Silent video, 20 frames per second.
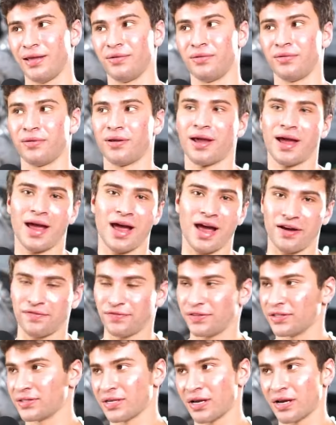And
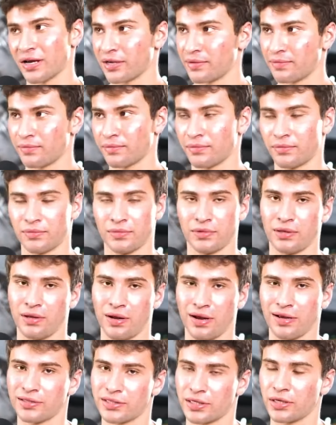half the time,
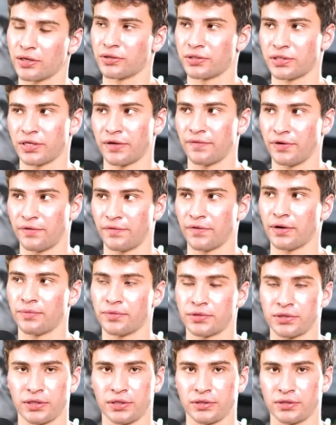no, I'd say a good
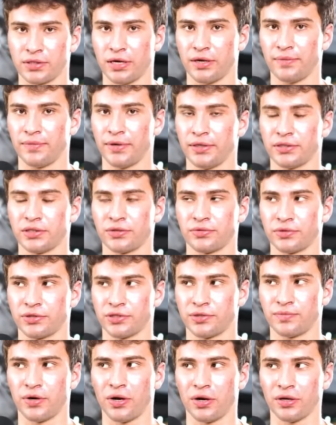75% of the time, it's a
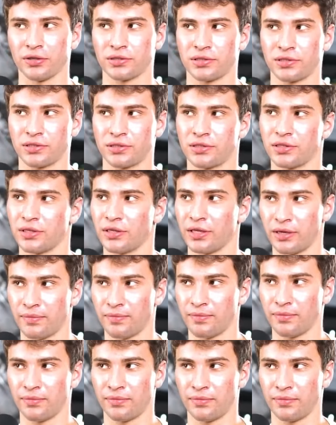response to
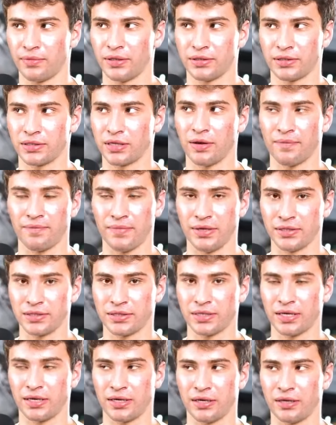them it's not
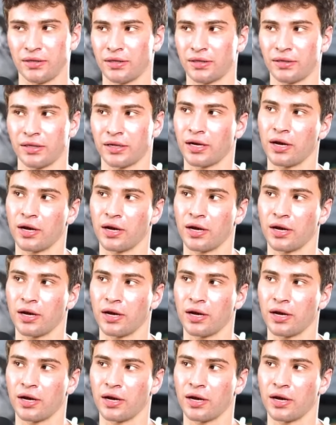me saying anything.